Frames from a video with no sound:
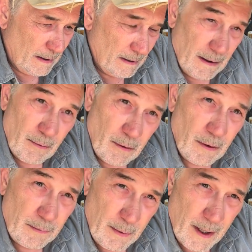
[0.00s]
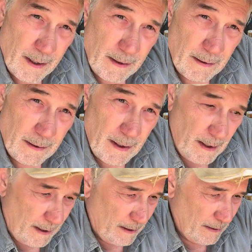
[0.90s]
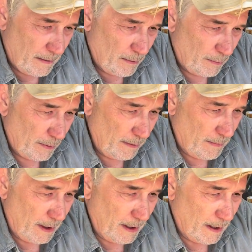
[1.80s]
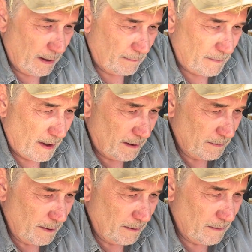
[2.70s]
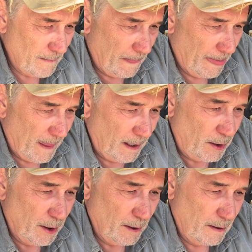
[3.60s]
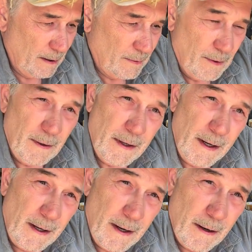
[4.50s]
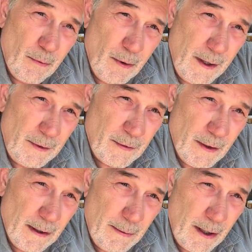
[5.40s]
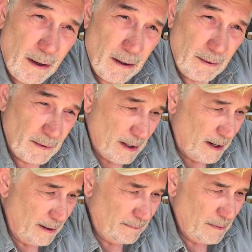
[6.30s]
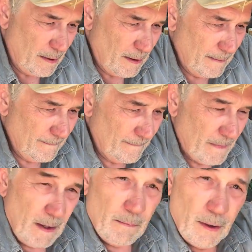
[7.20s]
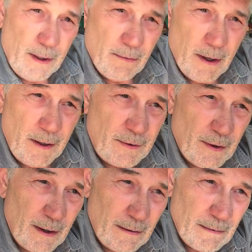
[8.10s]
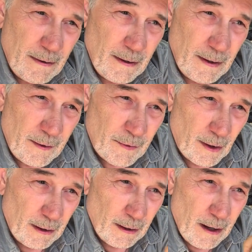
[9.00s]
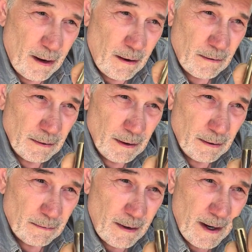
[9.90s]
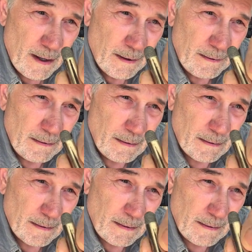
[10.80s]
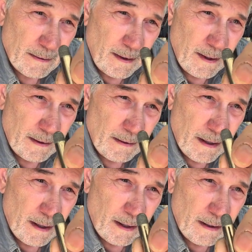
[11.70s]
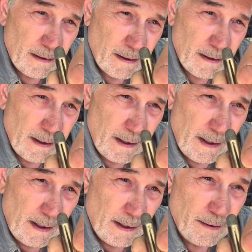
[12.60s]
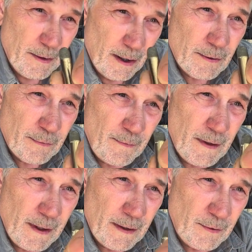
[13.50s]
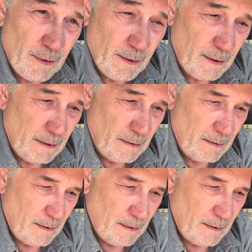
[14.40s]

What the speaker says: And that was back in the day. He may have, I don't know. He carried a .38 airweight snubby all his life. But anyway, it's a long little round, and it does fit into the